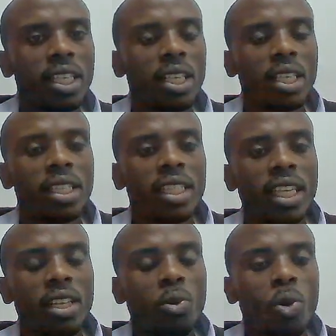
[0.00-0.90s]
tail,
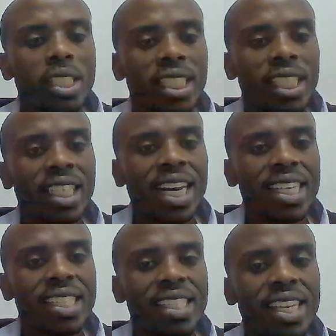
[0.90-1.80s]
what it does,
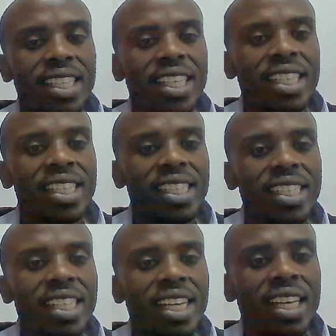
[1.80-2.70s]
it read
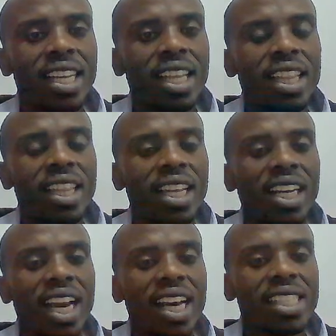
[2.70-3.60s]
the
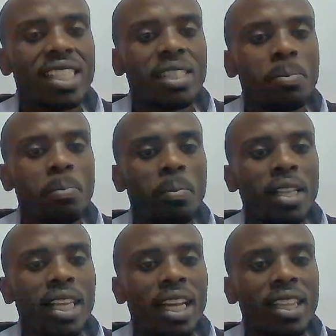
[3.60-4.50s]
last
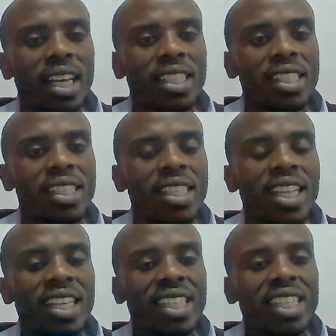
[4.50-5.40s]
that is the
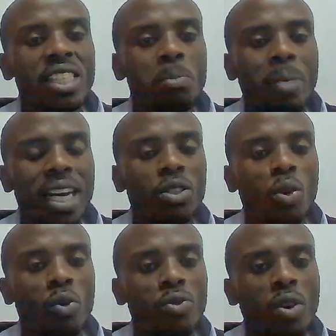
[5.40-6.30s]
latest part of
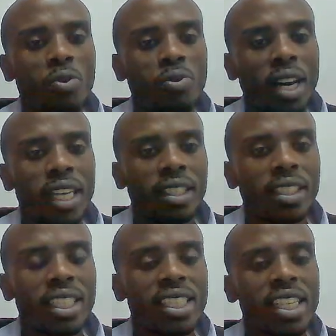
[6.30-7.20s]
your file. It
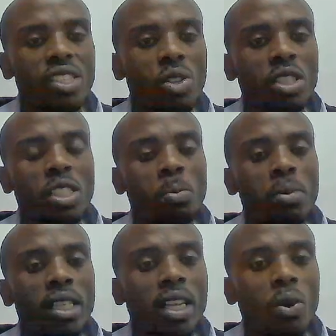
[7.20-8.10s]
does not display the
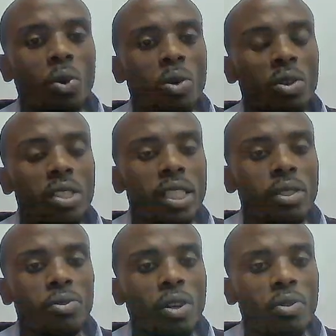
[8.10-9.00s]
whole content of your
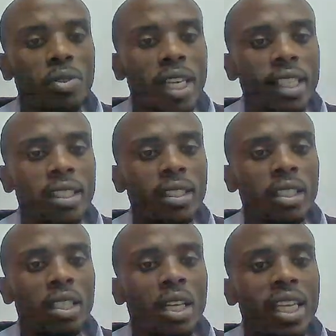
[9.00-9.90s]
file.
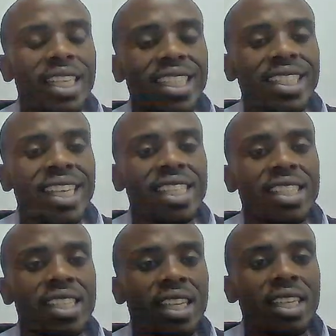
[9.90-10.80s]
It is just
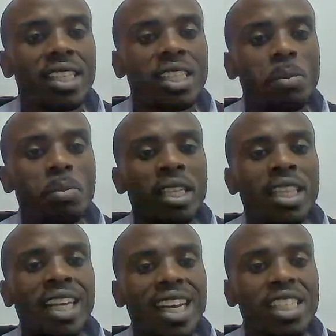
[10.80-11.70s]
display the
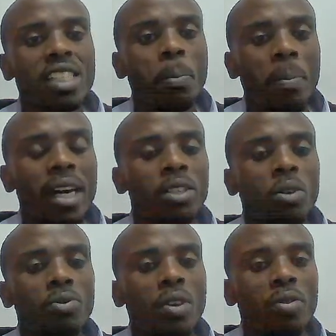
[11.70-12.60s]
last part of your
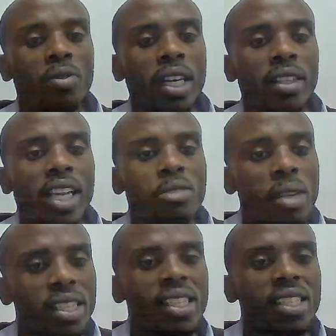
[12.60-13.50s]
file. That's why it is
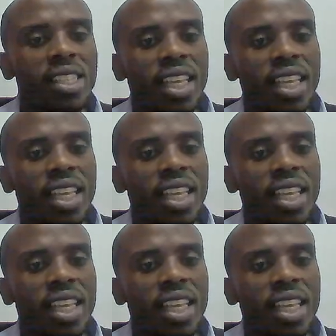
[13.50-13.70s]
tail,